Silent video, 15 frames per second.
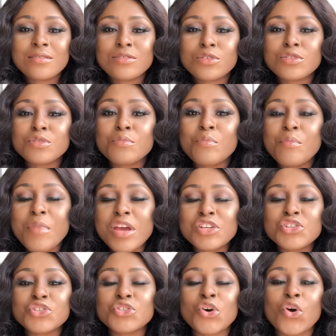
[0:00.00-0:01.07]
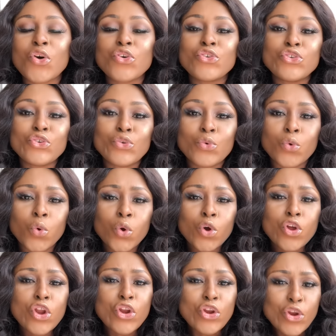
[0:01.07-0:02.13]
Just make sure you
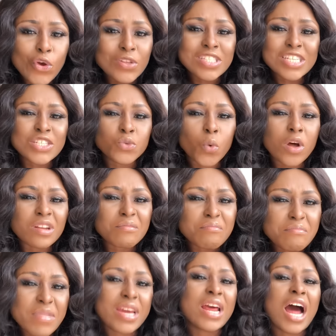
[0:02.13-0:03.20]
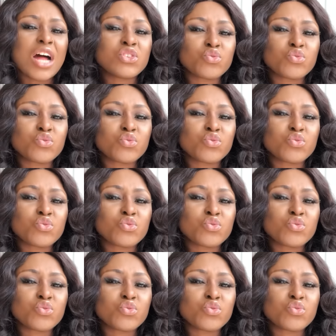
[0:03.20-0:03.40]
notice what made her